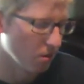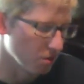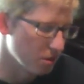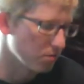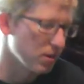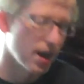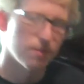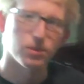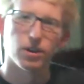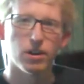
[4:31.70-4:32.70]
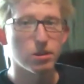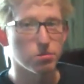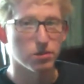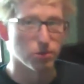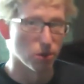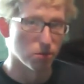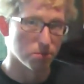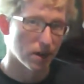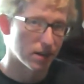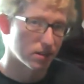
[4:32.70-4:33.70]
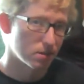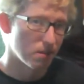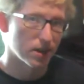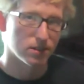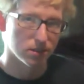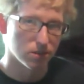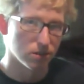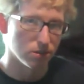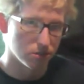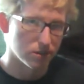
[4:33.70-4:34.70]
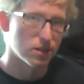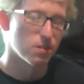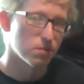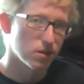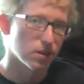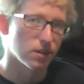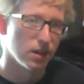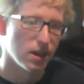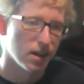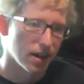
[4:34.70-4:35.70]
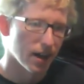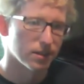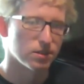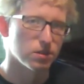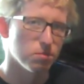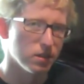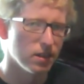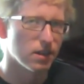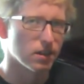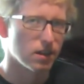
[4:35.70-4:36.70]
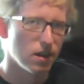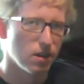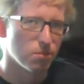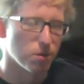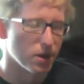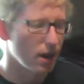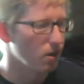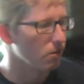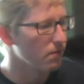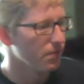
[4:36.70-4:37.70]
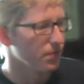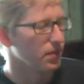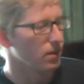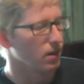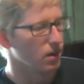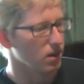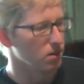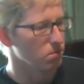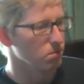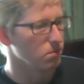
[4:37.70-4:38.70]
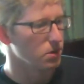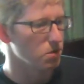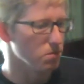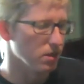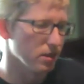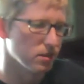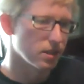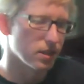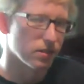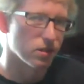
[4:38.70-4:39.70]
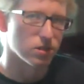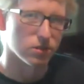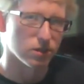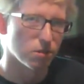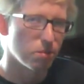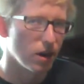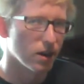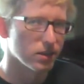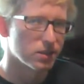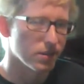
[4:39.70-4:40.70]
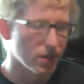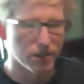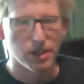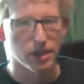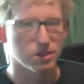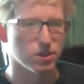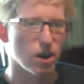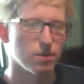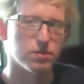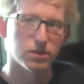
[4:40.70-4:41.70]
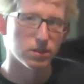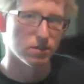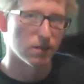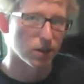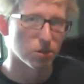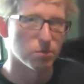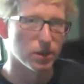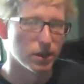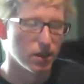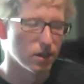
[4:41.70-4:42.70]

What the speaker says: which, if we haven't heard it before, we might expect it to do the same thing as in the beginning. But now he begins it, and there's a little pause, and then he takes it off into the development.